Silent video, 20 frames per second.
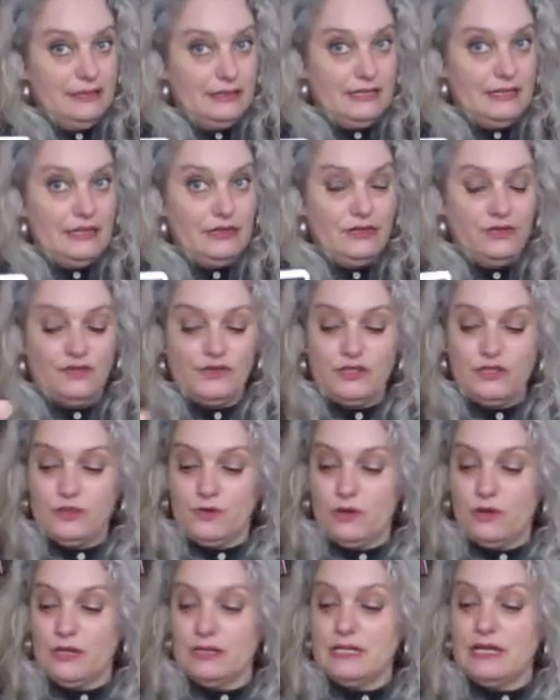ten of
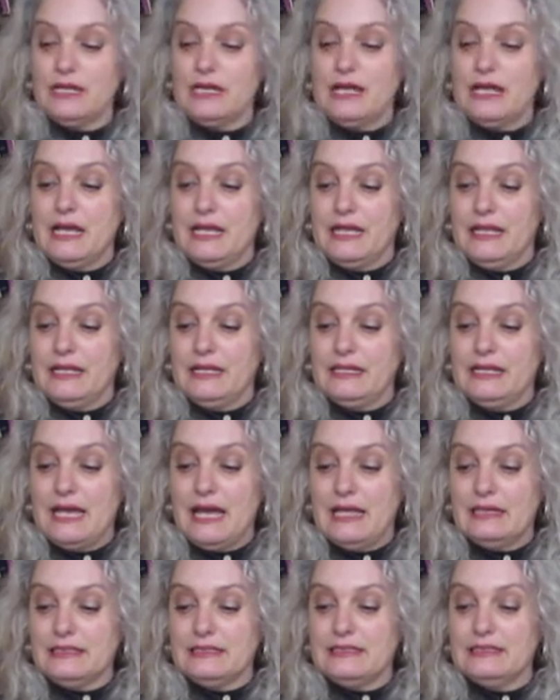sword
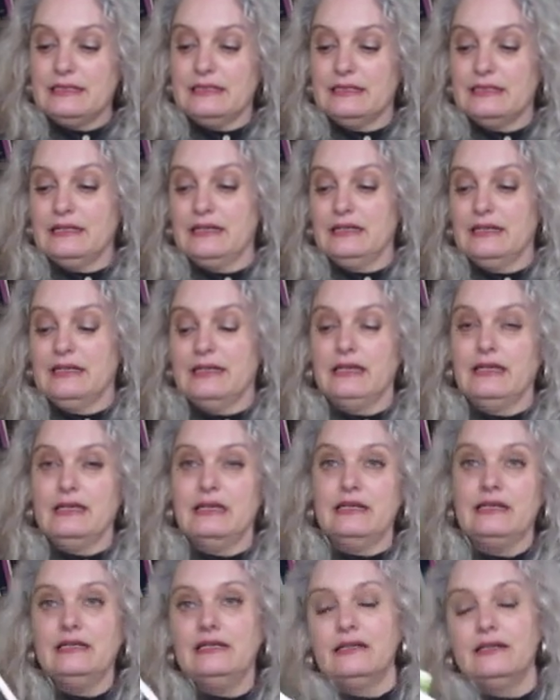that
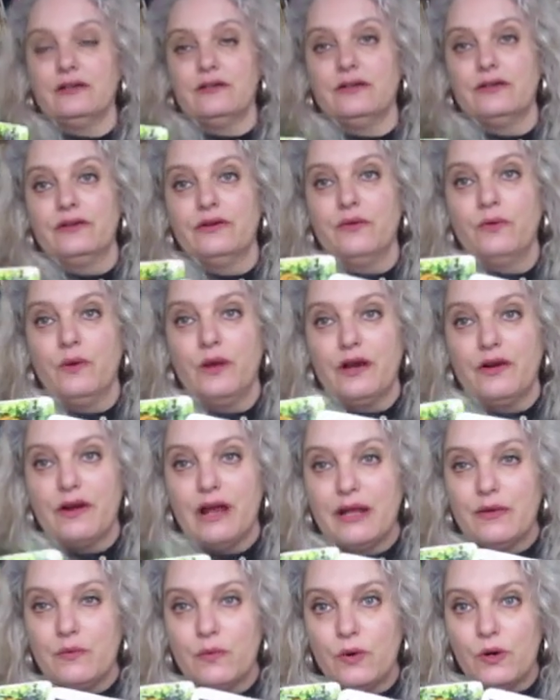here where
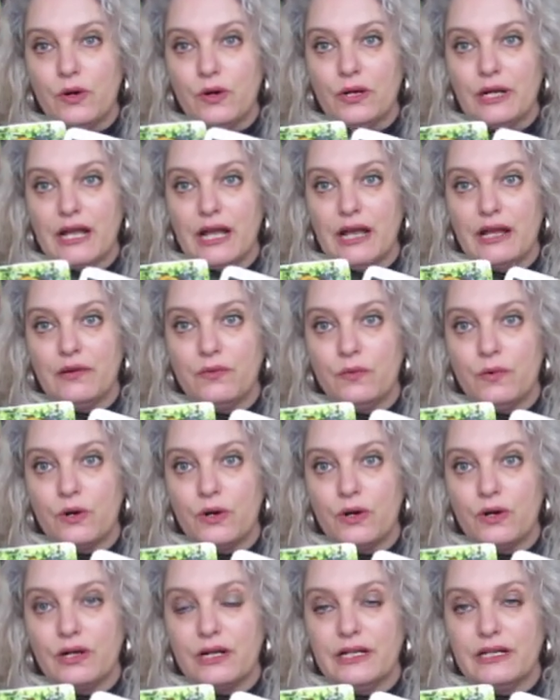I work, I
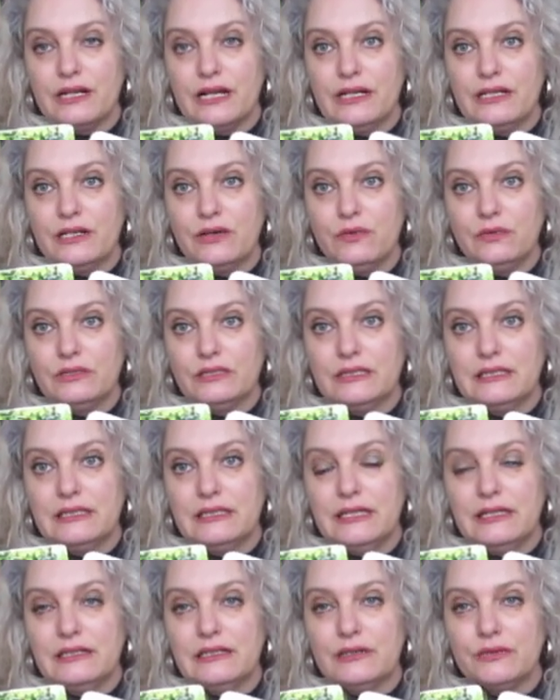work and I don't
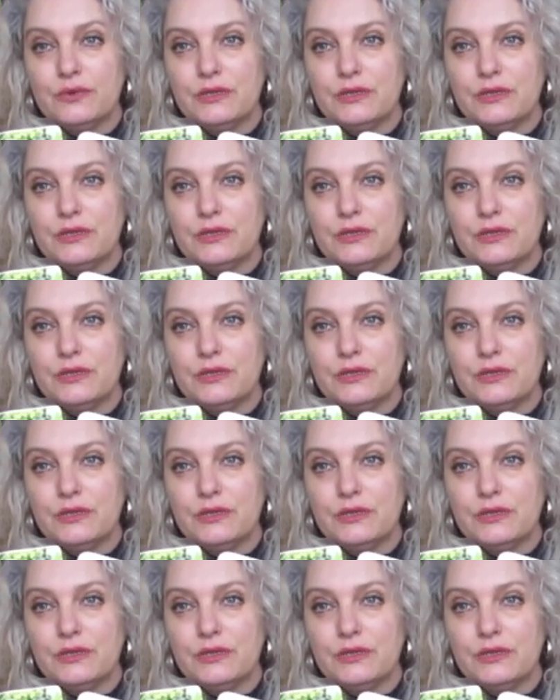see any